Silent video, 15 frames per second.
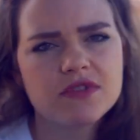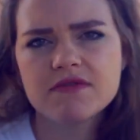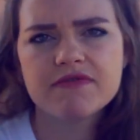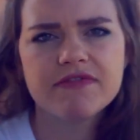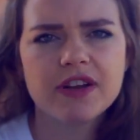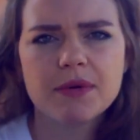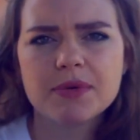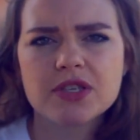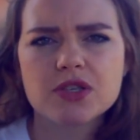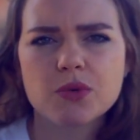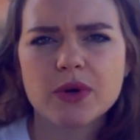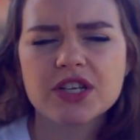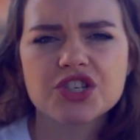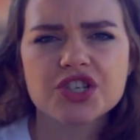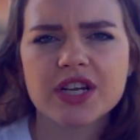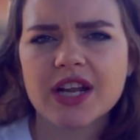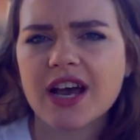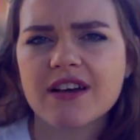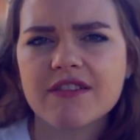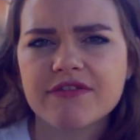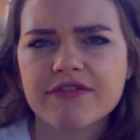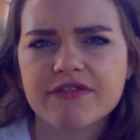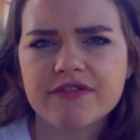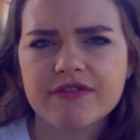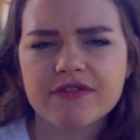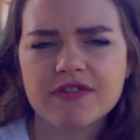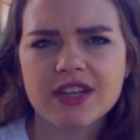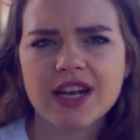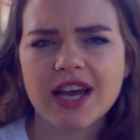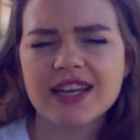flip a switch and have
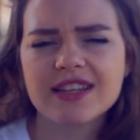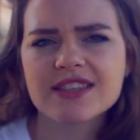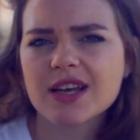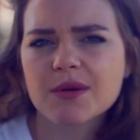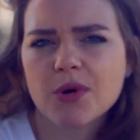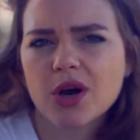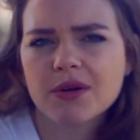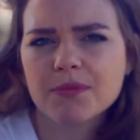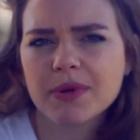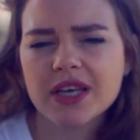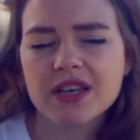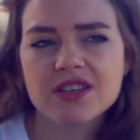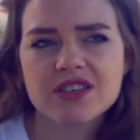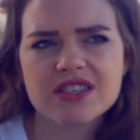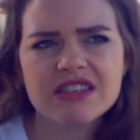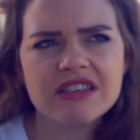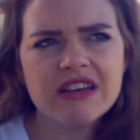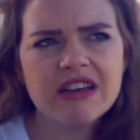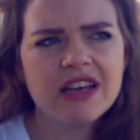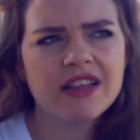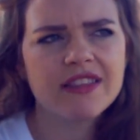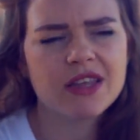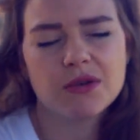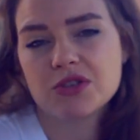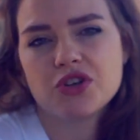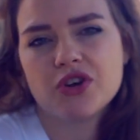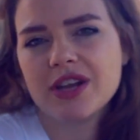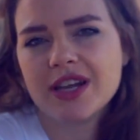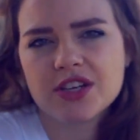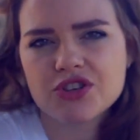the lights come on, because there was
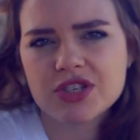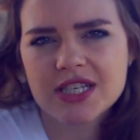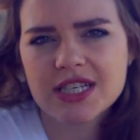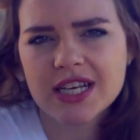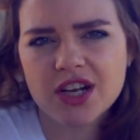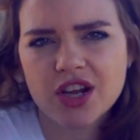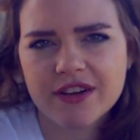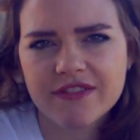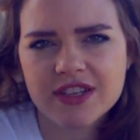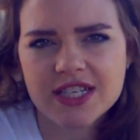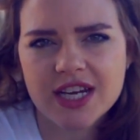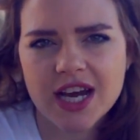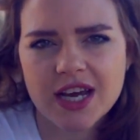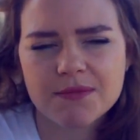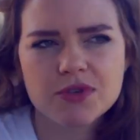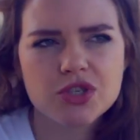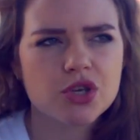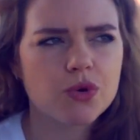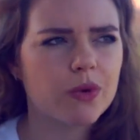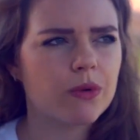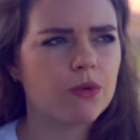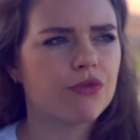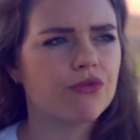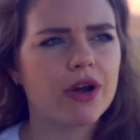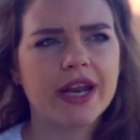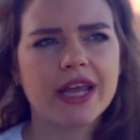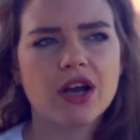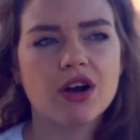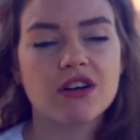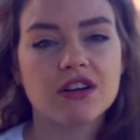no electricity a lot of the time, so we were
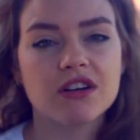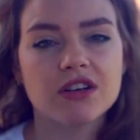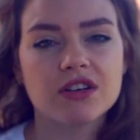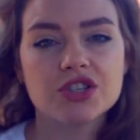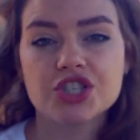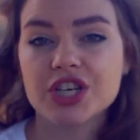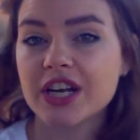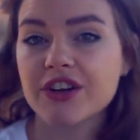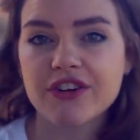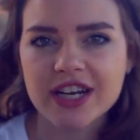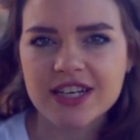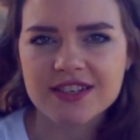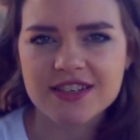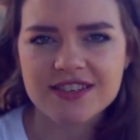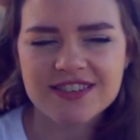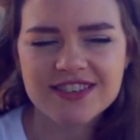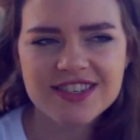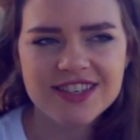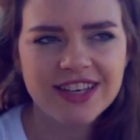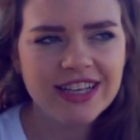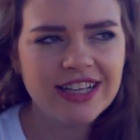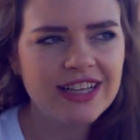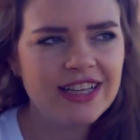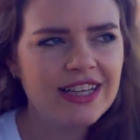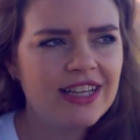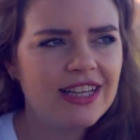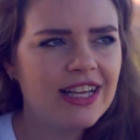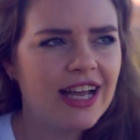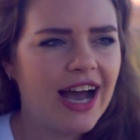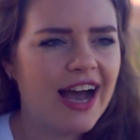running on generators.
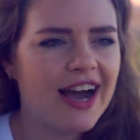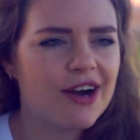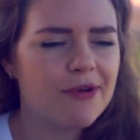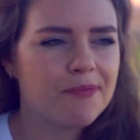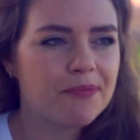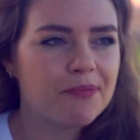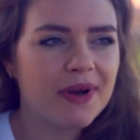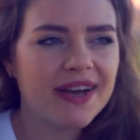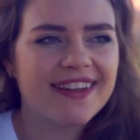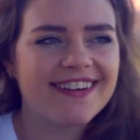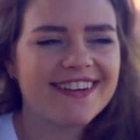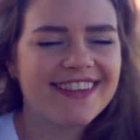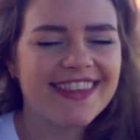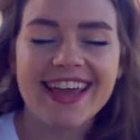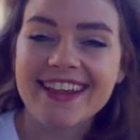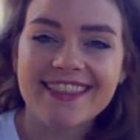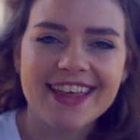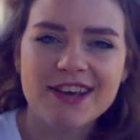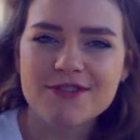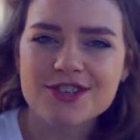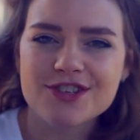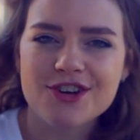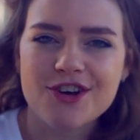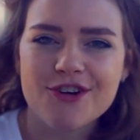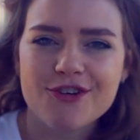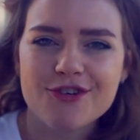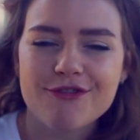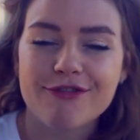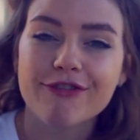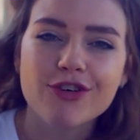But then there was
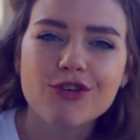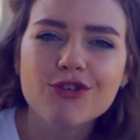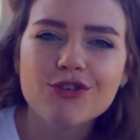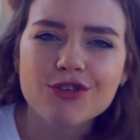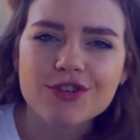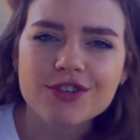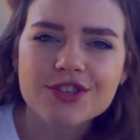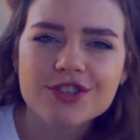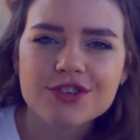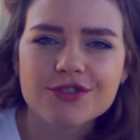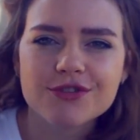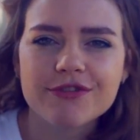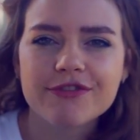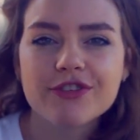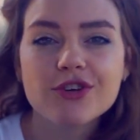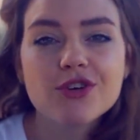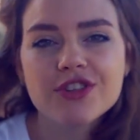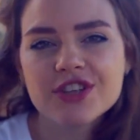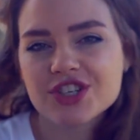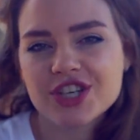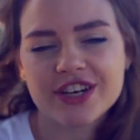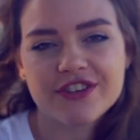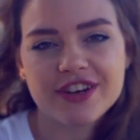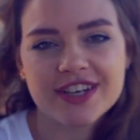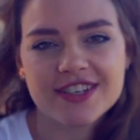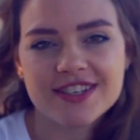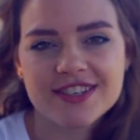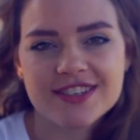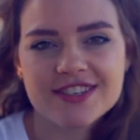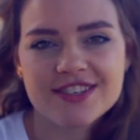no fuel to fuel the
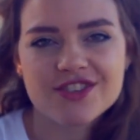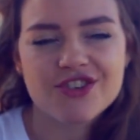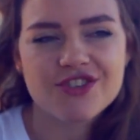generators, so